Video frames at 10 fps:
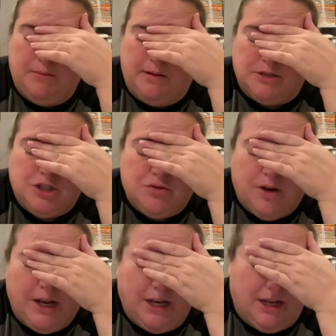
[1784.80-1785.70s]
I was
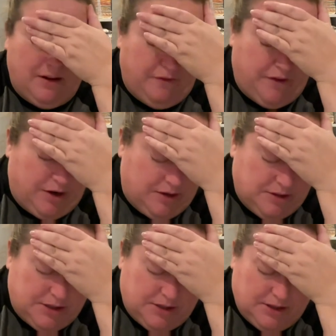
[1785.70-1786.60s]
shredding it at
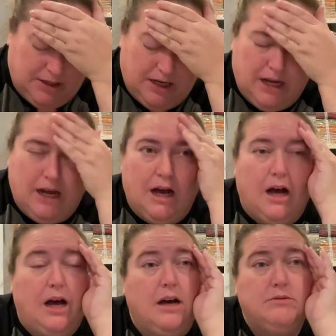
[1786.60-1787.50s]
first.
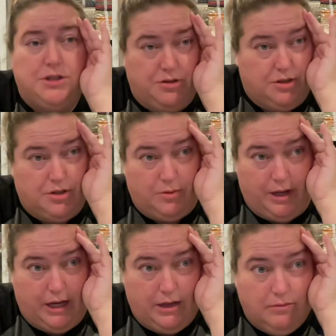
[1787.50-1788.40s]
I was using a
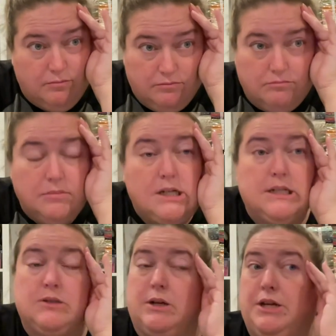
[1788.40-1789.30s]
28, because
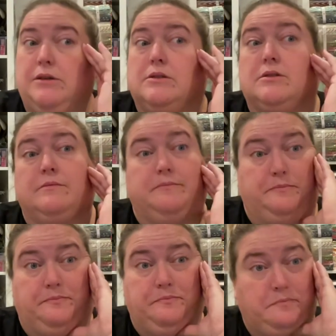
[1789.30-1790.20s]
that's what I use.
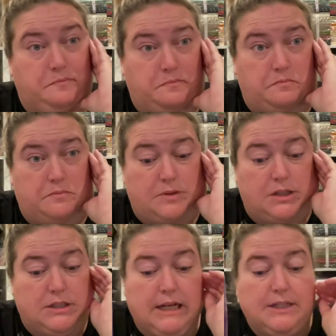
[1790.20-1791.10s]

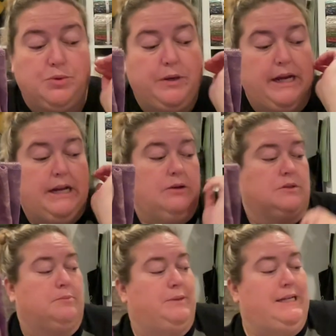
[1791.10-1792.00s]
With size 28
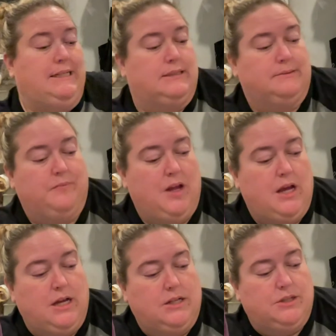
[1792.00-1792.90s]
needles, petites.
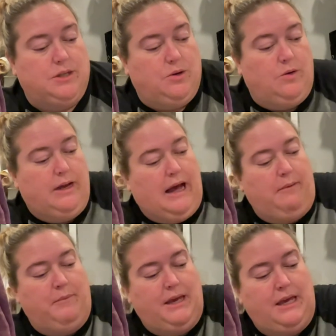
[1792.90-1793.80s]
So got
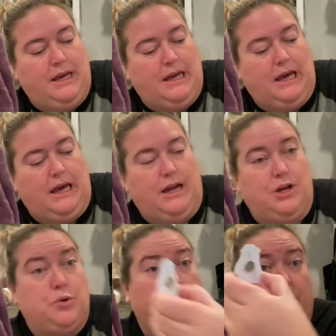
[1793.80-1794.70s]
me a
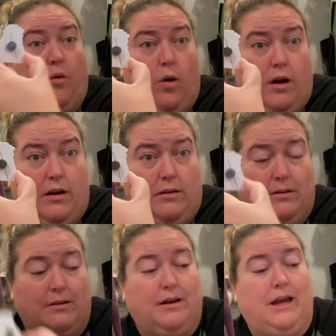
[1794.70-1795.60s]
24,
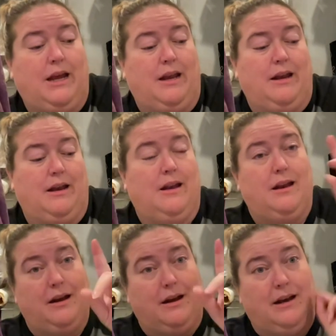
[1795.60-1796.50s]
and
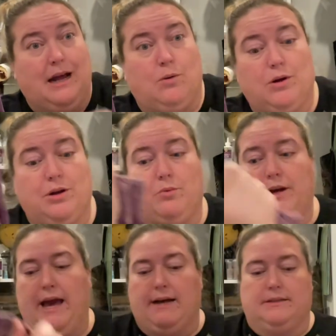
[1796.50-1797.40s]
now we're cooking with
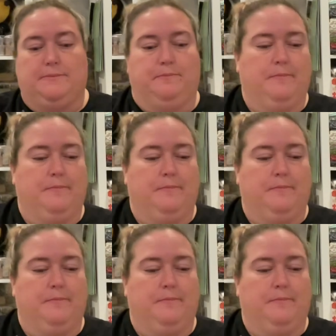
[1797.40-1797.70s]
gas.